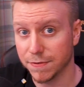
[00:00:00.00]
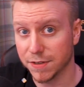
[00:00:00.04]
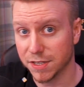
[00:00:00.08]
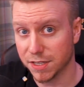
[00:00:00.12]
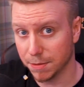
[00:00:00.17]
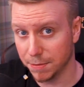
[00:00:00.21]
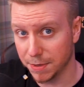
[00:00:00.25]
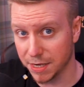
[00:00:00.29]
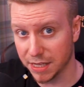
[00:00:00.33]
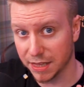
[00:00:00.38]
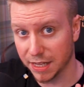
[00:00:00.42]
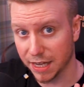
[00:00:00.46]
for
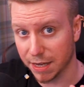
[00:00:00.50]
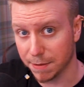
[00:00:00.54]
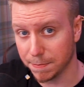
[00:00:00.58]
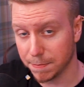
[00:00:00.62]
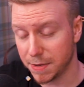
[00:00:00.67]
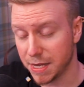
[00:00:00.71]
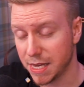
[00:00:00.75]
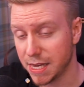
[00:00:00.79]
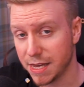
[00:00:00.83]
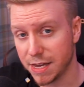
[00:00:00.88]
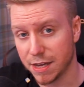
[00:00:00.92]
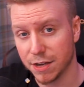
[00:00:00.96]
somebody like
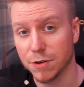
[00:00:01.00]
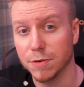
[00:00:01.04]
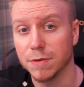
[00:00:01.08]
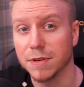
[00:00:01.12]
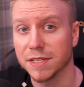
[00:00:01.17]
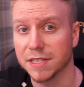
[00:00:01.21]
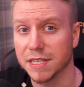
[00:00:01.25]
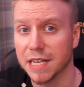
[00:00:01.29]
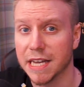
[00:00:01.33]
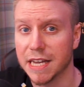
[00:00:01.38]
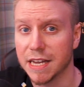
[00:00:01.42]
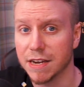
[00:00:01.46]
me, who
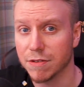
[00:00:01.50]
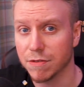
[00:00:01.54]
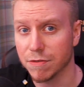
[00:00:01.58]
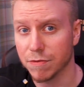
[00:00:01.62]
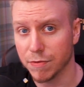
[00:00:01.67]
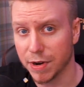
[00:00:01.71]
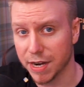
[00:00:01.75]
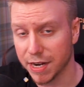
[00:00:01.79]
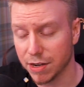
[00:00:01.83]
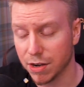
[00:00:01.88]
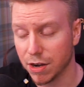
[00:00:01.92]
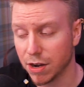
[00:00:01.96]
is a
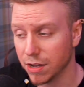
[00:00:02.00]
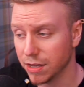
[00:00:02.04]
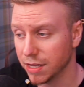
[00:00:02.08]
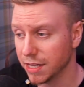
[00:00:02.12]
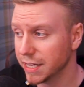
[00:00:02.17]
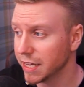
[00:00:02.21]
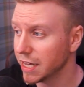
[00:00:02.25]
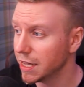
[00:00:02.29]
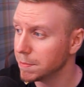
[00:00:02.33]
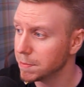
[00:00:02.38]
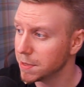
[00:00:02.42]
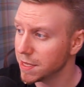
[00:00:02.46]

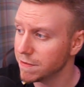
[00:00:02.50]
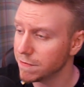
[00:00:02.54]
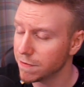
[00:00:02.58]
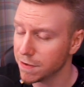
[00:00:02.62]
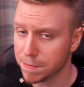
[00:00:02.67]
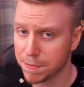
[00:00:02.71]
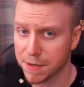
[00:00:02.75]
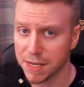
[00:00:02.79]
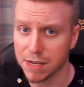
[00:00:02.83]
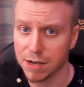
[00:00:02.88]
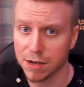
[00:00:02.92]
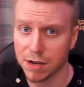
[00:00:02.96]
raidaholic, a
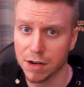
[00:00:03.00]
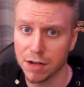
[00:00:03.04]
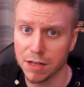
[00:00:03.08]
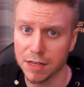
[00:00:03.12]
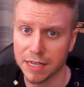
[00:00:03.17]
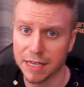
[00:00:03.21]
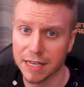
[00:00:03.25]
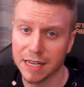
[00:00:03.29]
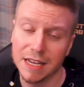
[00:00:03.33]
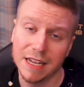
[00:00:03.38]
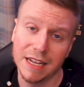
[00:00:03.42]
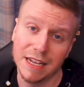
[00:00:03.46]

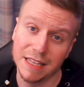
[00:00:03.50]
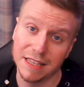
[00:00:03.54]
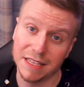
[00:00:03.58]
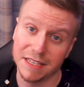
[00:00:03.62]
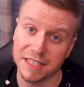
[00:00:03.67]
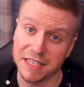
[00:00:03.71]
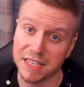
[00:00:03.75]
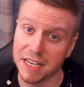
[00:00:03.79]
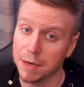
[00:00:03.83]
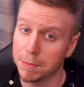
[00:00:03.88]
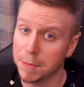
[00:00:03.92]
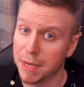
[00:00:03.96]
PvP-aholic, this
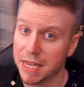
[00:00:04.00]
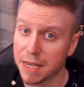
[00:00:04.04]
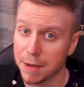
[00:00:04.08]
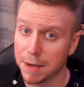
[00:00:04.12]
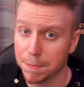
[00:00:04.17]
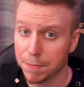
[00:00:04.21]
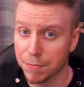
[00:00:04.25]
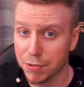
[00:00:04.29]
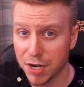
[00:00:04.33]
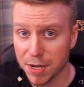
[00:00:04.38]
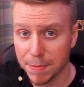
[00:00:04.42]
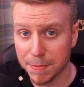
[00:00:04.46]
is going to make a
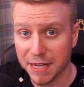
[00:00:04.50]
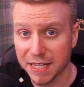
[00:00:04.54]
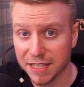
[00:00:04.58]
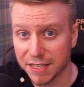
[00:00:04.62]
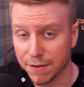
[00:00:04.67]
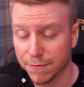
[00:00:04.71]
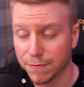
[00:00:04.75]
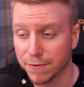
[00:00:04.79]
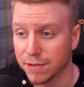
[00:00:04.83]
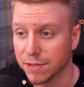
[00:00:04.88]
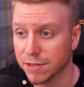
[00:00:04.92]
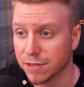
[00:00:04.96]
pretty big
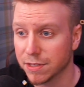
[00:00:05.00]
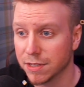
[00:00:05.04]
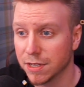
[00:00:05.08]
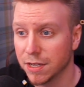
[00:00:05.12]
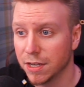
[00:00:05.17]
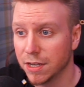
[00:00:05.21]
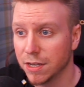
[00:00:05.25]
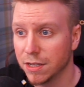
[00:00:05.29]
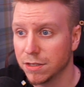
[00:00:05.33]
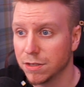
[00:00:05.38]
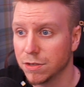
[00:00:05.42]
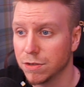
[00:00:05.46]
difference
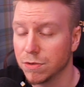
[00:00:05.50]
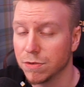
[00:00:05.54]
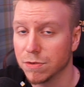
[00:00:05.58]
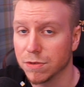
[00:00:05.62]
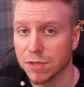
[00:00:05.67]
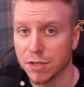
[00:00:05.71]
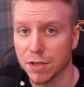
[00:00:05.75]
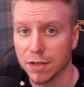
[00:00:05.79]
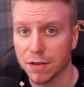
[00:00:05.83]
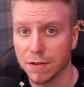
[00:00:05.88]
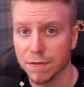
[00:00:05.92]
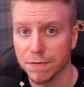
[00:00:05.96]
to
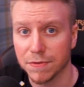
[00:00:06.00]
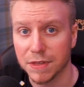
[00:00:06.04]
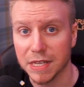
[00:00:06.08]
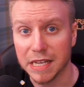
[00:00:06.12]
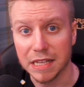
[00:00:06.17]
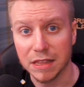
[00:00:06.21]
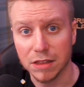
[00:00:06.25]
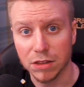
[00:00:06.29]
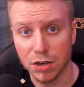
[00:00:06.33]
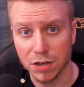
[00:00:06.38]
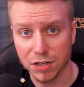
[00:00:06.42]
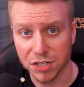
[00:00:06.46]
sort of the
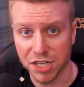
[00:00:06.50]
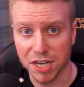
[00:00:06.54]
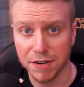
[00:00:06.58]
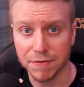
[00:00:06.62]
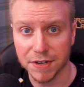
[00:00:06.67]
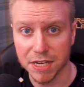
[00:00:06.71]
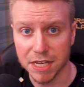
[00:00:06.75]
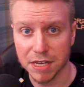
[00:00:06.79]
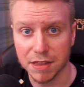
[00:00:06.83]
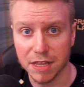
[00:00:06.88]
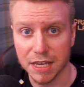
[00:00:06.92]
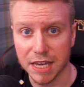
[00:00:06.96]

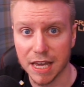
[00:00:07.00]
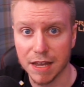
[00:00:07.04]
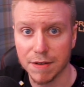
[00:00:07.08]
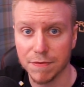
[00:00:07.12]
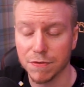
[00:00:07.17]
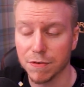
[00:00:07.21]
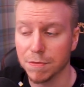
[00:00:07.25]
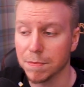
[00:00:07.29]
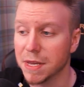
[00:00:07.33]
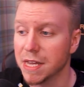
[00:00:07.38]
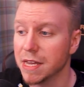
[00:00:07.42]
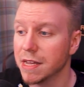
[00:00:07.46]
longevity of the game
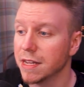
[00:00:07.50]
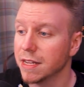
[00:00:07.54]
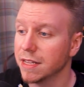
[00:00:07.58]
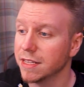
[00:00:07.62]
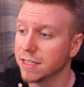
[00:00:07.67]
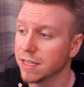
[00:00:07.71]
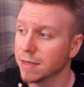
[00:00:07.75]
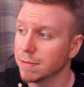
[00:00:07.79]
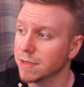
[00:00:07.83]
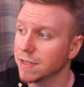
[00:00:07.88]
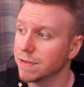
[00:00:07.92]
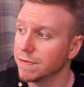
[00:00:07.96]
for me in
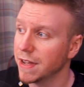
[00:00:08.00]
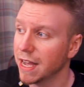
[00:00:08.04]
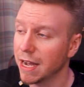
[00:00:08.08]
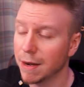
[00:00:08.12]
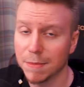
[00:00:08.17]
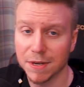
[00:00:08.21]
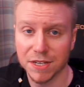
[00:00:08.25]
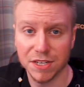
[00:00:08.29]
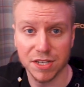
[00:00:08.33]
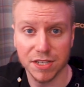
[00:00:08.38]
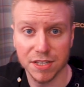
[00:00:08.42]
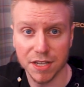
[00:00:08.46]
terms of how
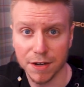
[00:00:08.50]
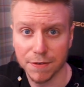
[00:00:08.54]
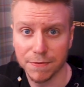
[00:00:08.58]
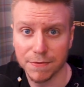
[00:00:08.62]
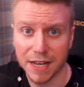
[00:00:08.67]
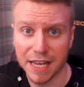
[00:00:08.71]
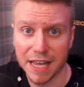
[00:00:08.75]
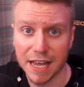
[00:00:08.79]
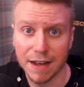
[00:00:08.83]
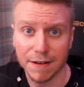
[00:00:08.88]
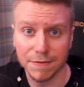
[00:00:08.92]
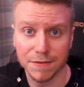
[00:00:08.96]
much stuff
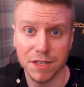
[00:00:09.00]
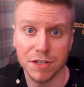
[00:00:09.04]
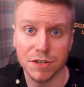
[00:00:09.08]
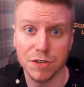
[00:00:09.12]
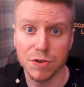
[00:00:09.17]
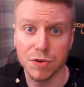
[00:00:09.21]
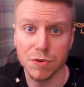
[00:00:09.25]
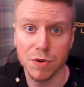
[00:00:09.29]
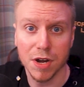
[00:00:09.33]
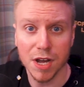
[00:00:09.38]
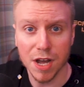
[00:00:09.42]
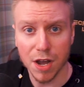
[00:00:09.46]
I have to
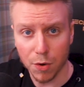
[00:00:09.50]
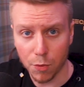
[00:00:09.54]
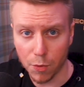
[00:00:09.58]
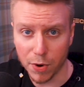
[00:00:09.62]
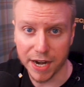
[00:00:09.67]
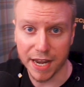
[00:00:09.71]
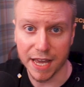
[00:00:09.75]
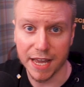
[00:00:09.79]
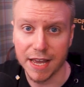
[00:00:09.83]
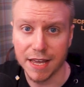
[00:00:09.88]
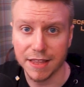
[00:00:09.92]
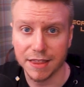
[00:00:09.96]
do
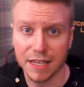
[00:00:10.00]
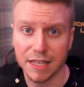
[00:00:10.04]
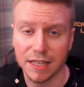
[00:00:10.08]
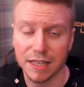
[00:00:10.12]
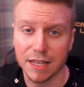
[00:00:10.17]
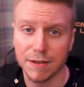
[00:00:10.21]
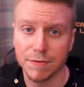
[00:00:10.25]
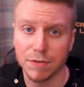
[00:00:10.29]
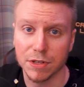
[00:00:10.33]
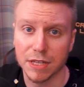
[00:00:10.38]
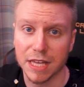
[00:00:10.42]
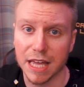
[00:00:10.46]
when I hit that
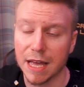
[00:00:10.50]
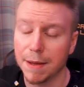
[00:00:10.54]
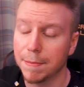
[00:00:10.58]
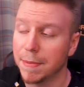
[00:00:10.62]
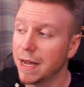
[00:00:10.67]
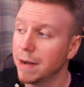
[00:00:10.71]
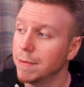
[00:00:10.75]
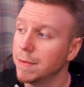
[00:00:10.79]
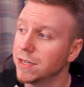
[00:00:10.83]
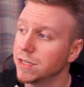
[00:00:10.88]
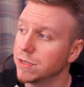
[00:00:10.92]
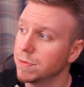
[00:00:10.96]
level cap,
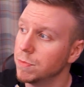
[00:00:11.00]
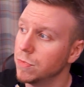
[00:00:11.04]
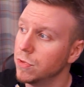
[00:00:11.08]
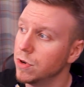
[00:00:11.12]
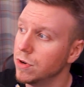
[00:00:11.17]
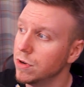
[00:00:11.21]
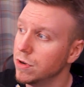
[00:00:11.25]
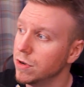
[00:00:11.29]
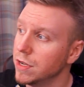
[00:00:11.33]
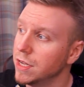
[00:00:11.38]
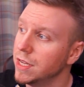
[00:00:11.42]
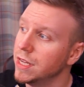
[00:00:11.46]
how much
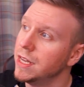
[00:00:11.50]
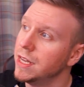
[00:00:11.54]
more,